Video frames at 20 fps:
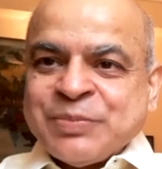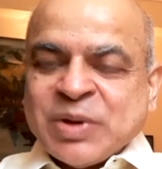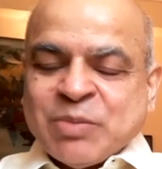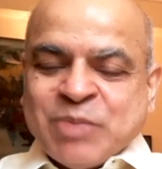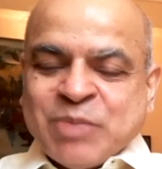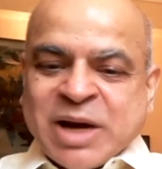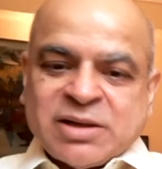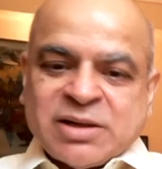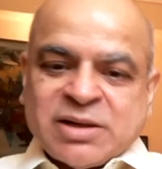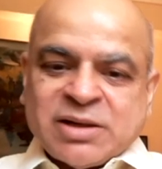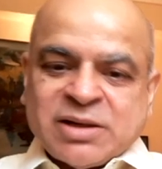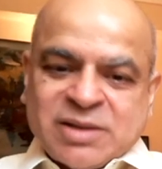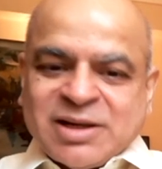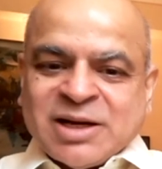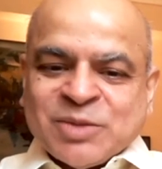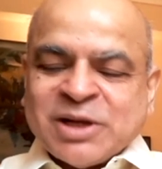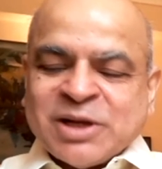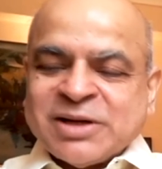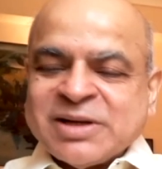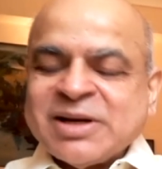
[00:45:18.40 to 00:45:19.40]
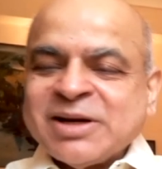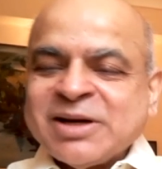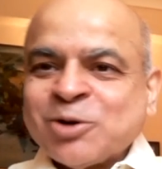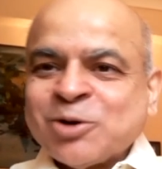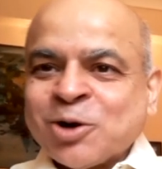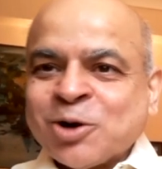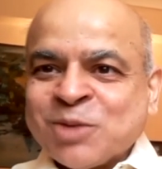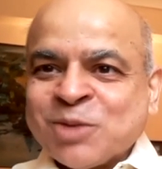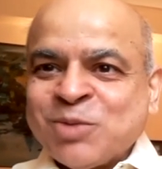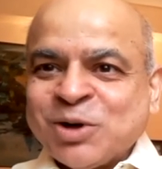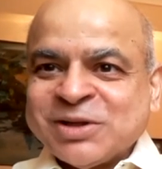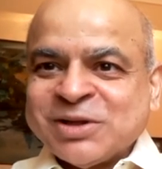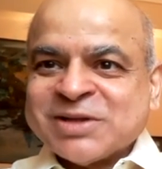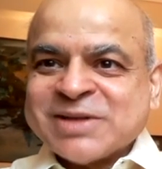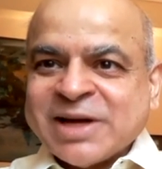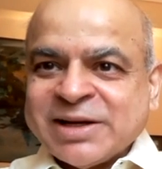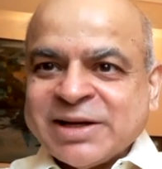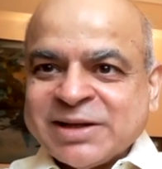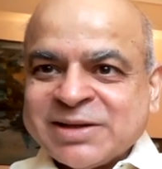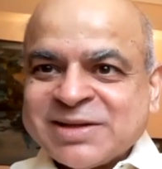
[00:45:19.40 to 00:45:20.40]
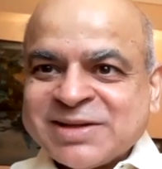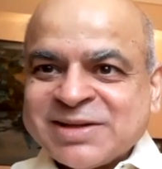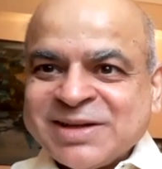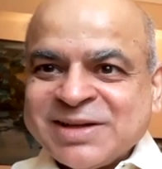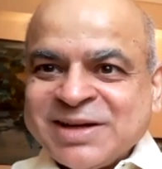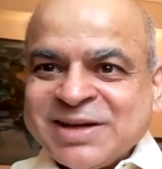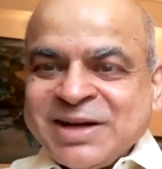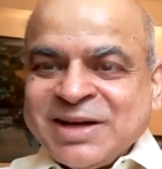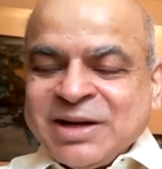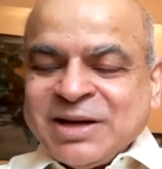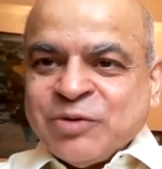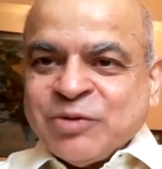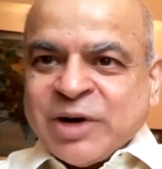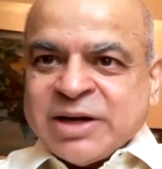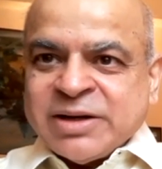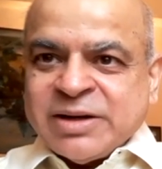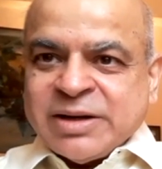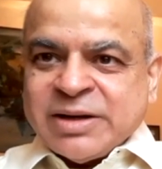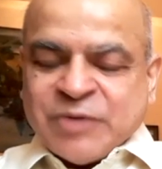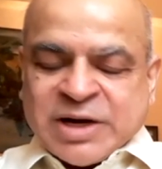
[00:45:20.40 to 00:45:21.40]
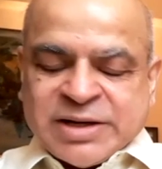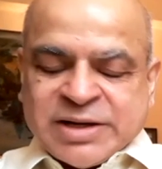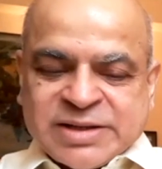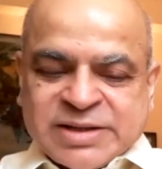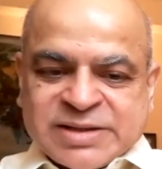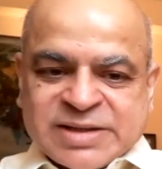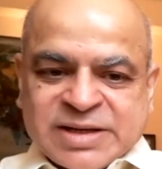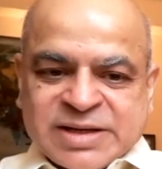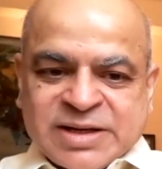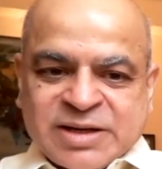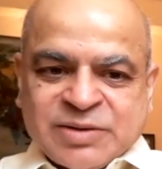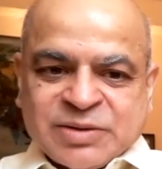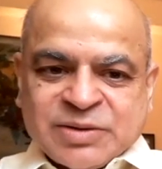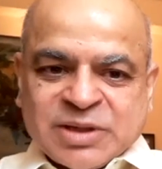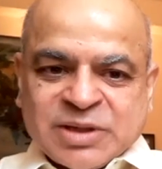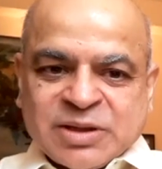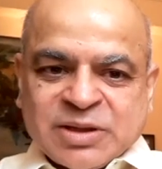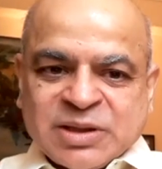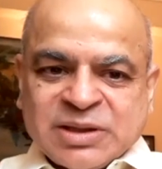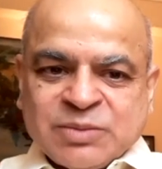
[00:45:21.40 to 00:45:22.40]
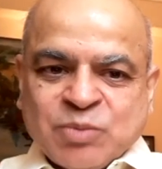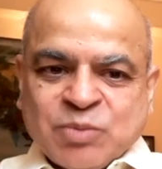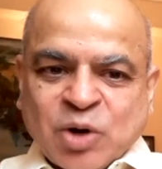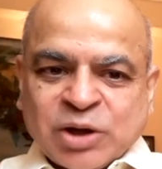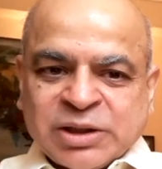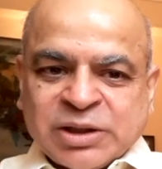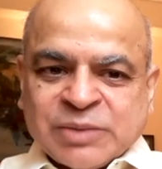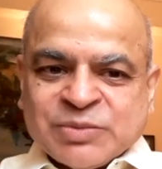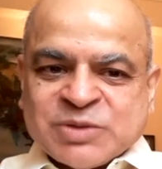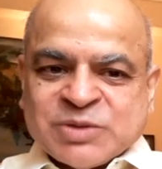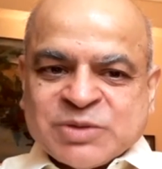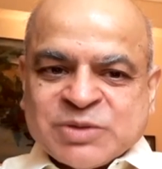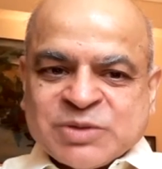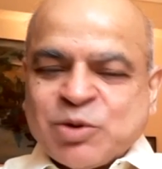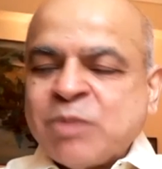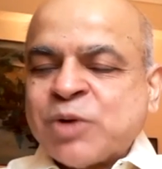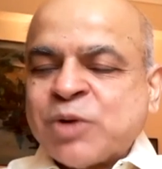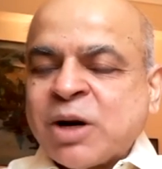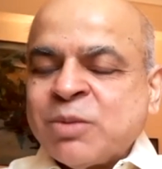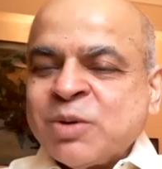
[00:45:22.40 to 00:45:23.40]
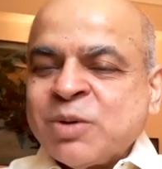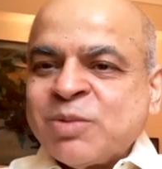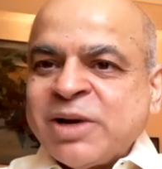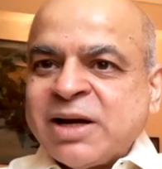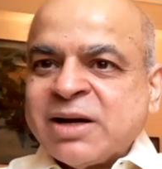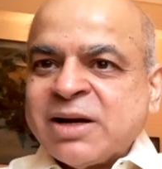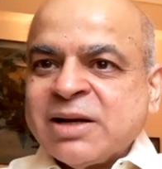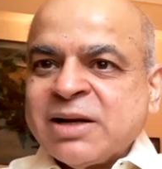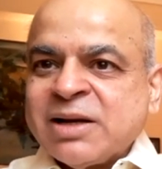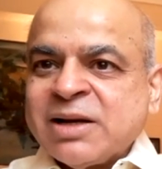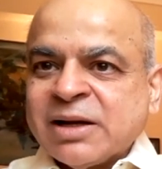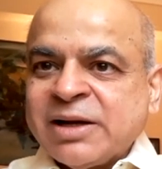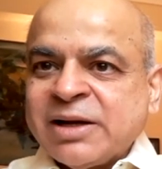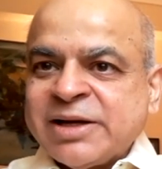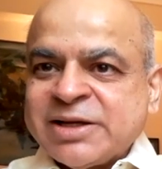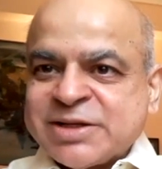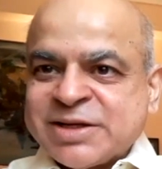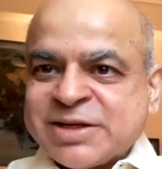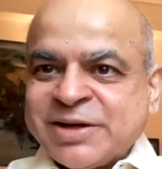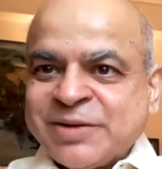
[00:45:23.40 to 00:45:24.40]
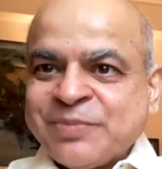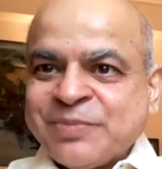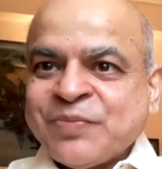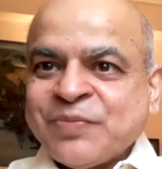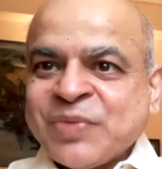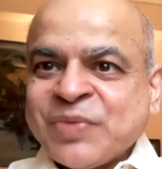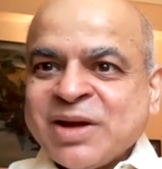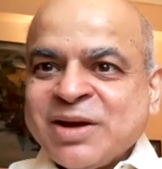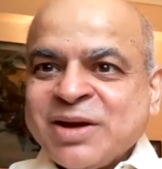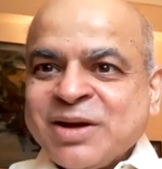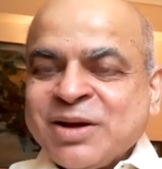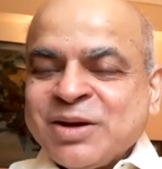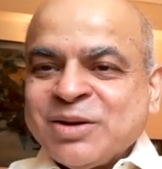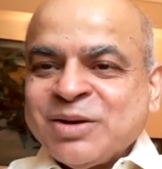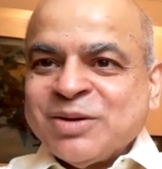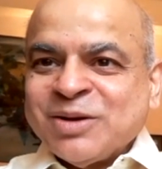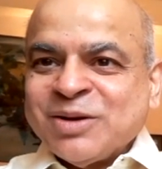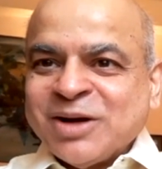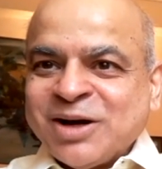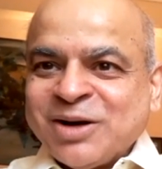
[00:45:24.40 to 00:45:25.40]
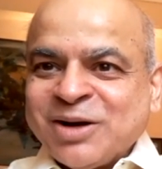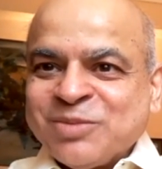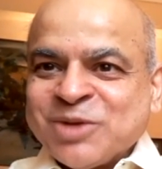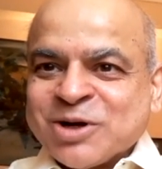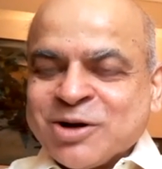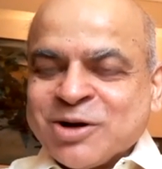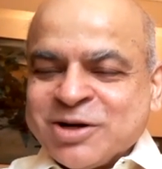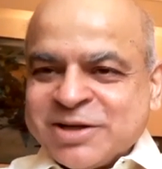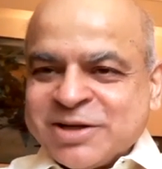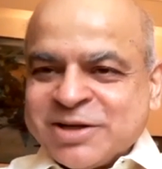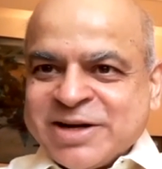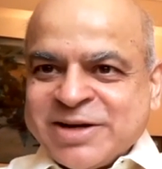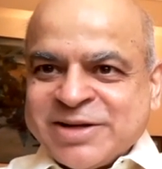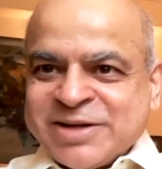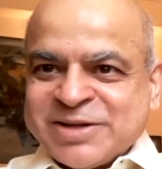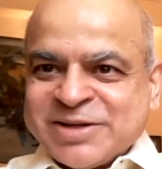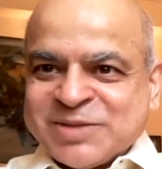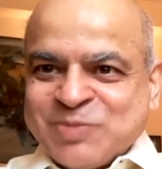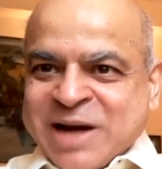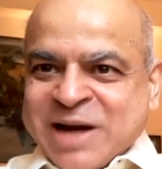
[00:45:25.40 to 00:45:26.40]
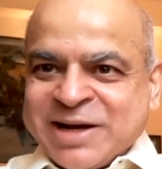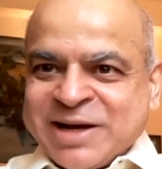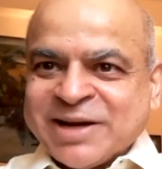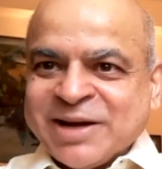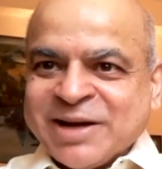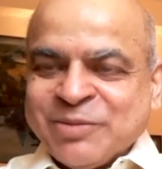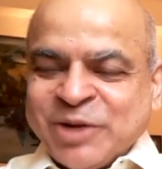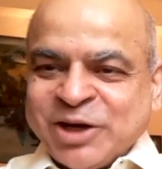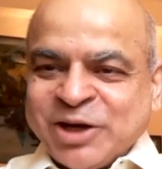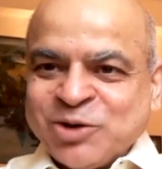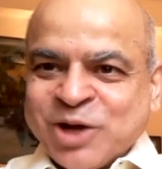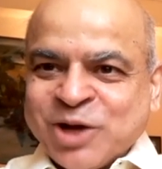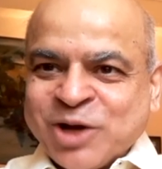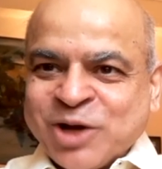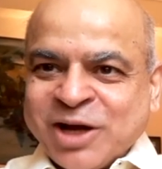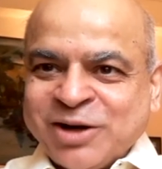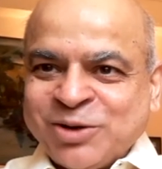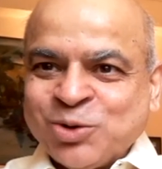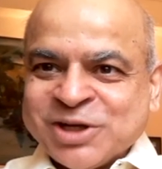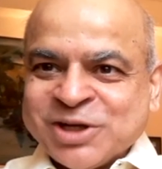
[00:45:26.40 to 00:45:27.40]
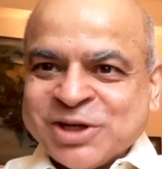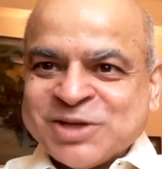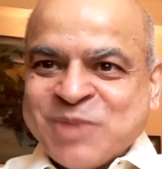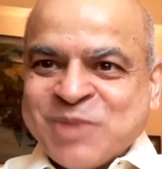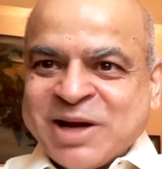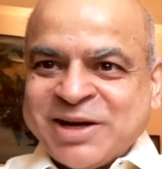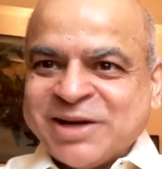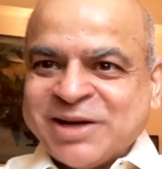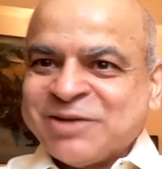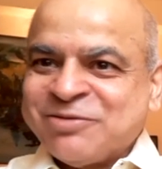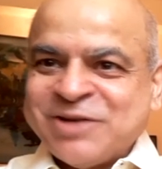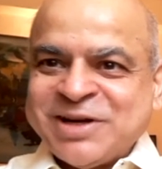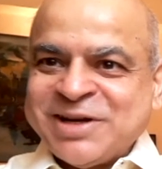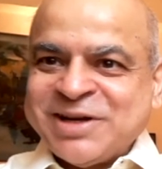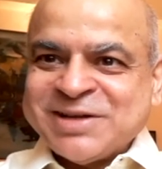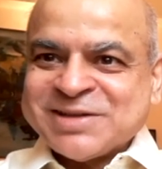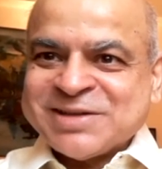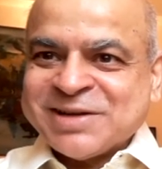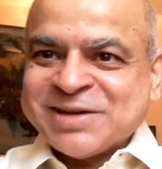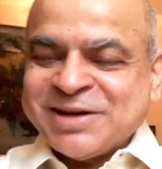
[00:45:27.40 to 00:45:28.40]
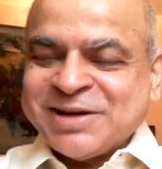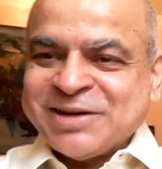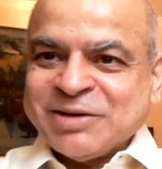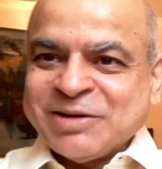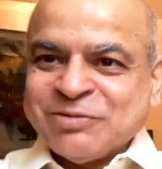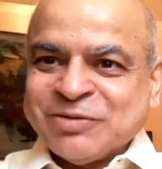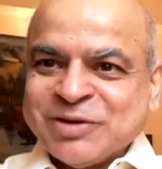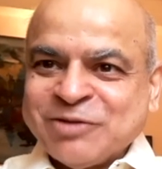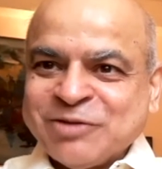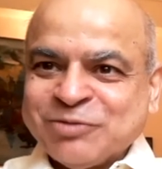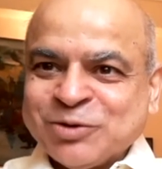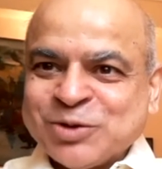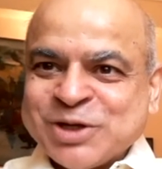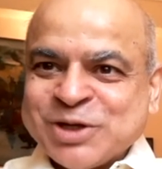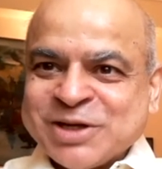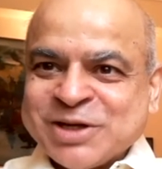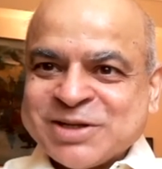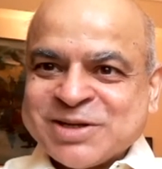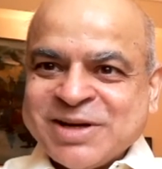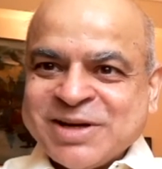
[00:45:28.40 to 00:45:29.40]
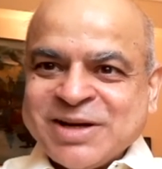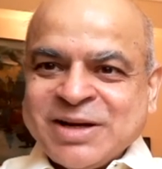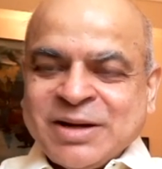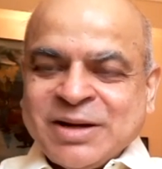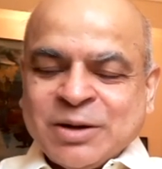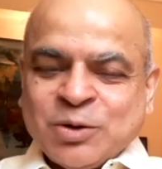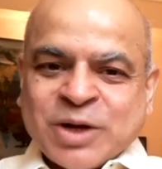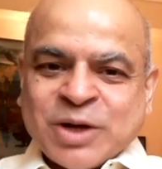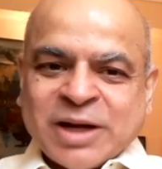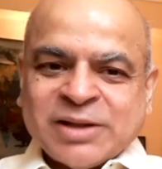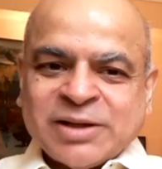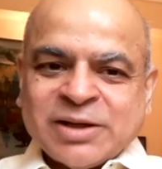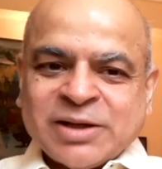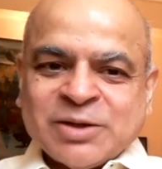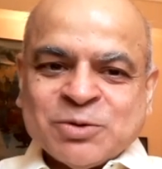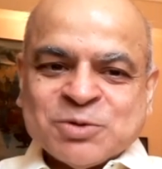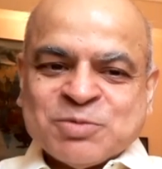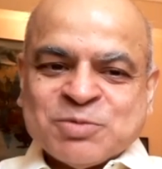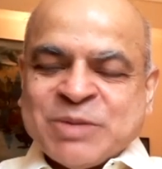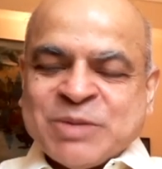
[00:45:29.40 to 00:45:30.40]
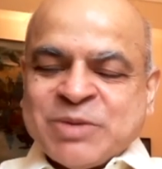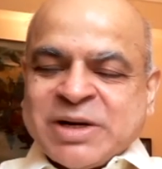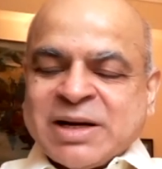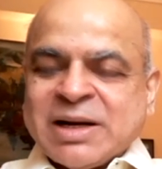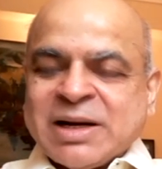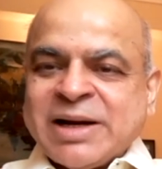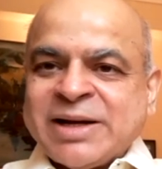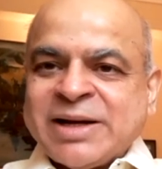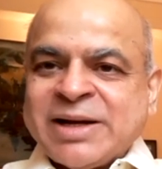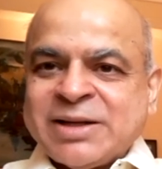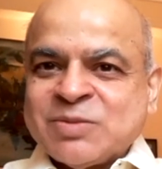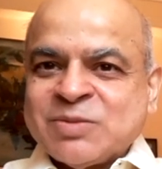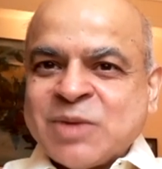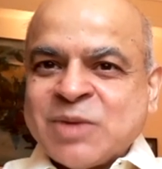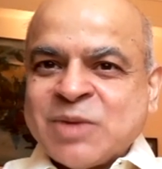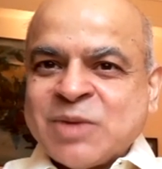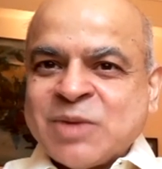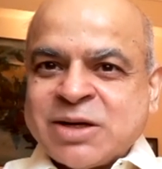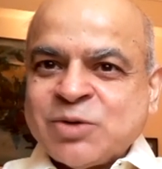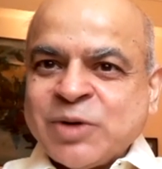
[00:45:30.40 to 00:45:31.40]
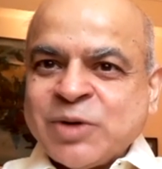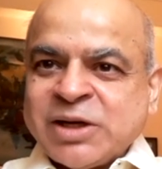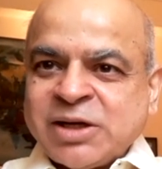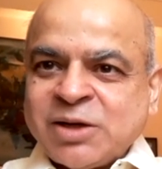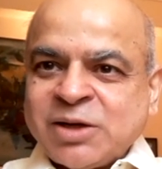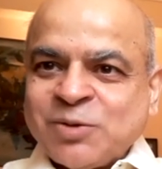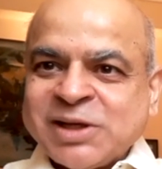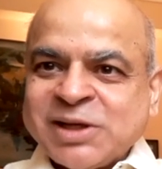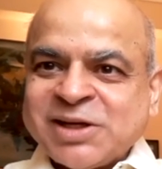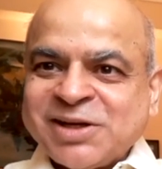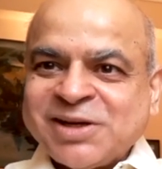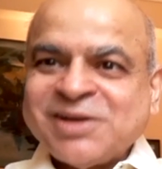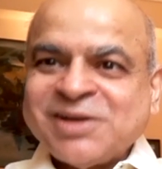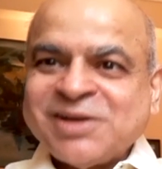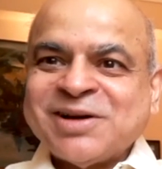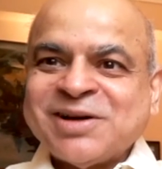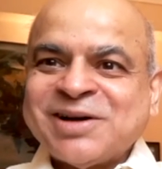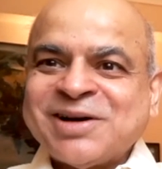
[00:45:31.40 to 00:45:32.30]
but let me talk about the signs. One is bottoms probably are a little easier because there is panic. I mean, you can notice panic very easily. If you just look at the newspaper headlines, March 2020,